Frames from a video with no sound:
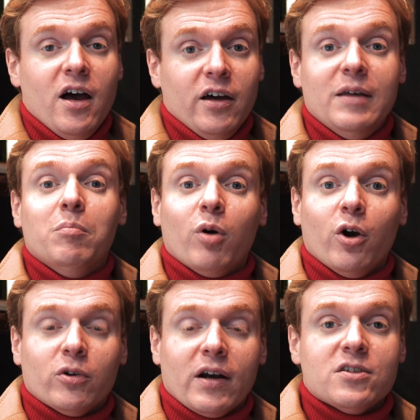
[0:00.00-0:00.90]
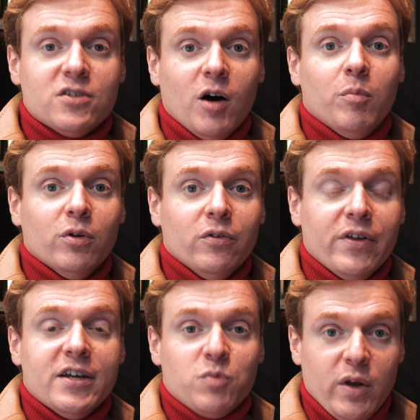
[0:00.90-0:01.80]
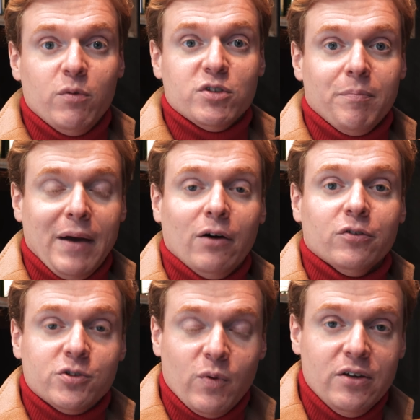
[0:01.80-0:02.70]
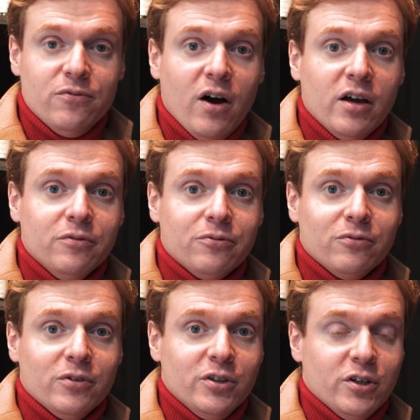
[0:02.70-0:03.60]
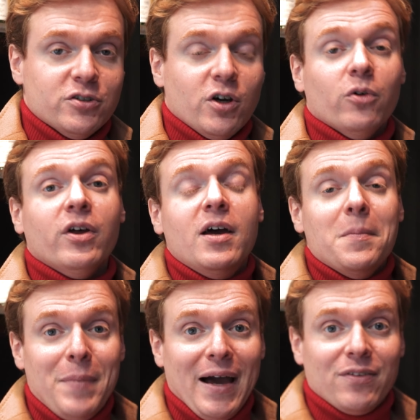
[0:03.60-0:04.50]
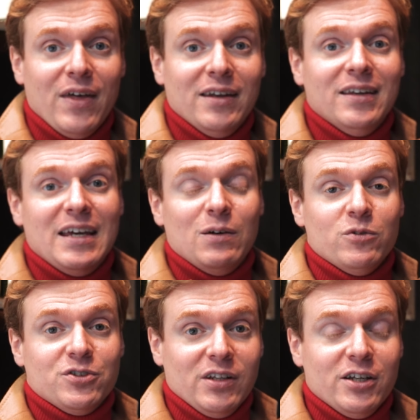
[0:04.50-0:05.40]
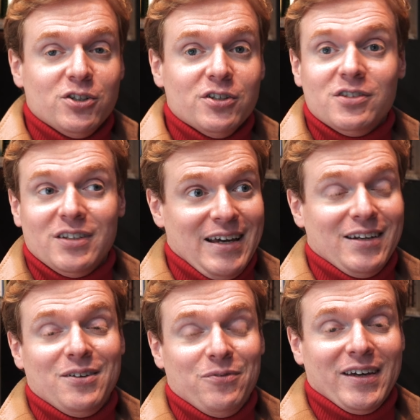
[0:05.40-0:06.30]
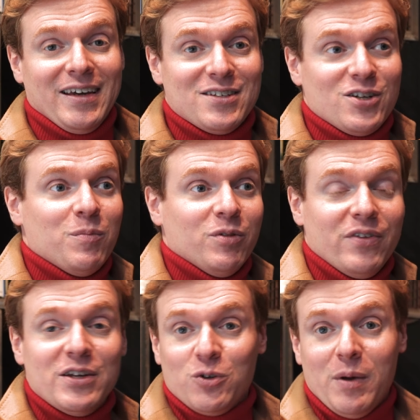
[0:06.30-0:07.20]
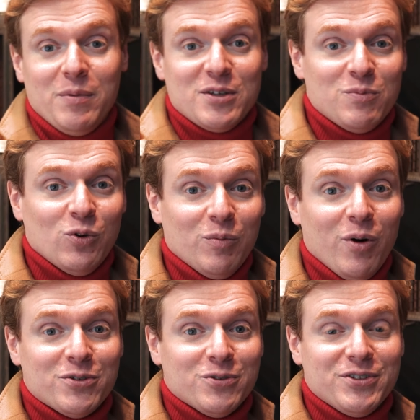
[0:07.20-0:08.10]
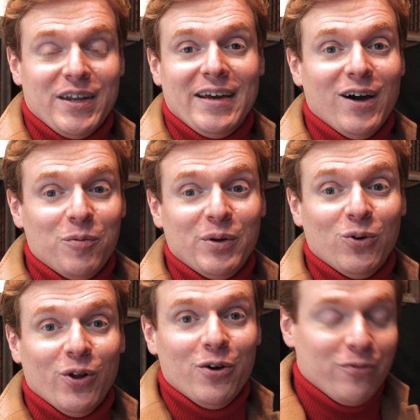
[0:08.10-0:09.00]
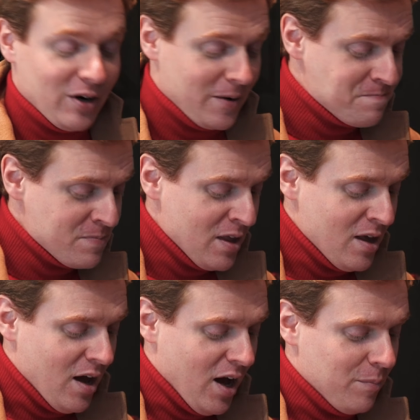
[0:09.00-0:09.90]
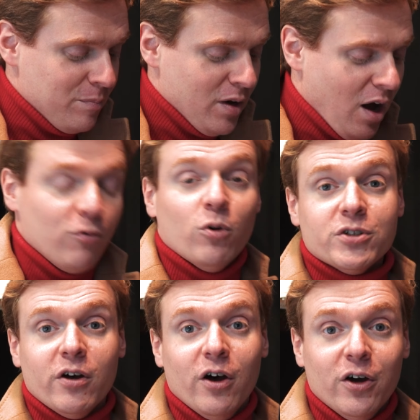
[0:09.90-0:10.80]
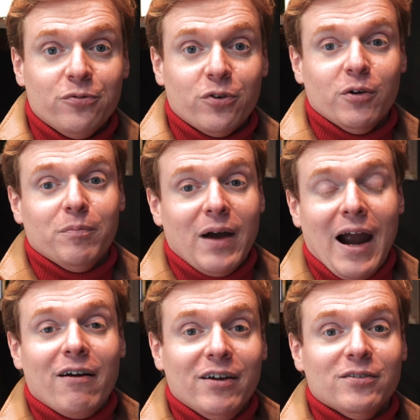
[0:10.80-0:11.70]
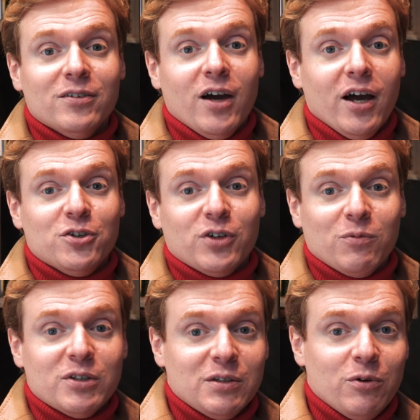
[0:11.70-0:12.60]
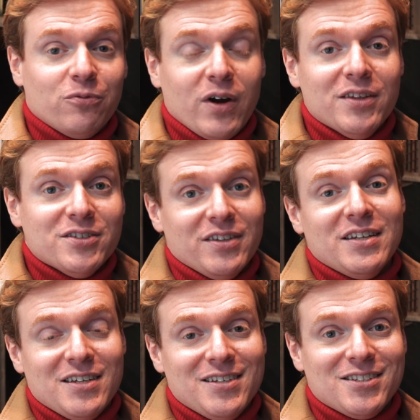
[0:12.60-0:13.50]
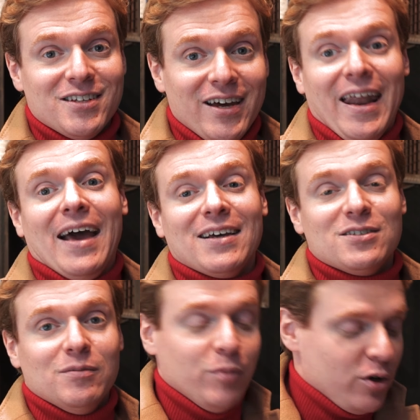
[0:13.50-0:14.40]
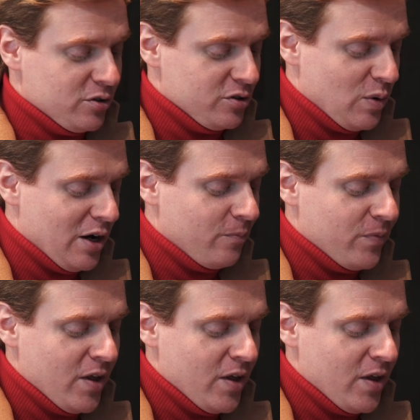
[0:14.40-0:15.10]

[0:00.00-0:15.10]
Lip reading: an in-progress sample of this when it was about 25 years old. Back then it was delicious. Again, if I can get a sample of this or maybe a smaller bottle today, I'll be all over it. I've also heard from Aaron, Drink Whiskey with Friends, that this is an excellent bottle as well.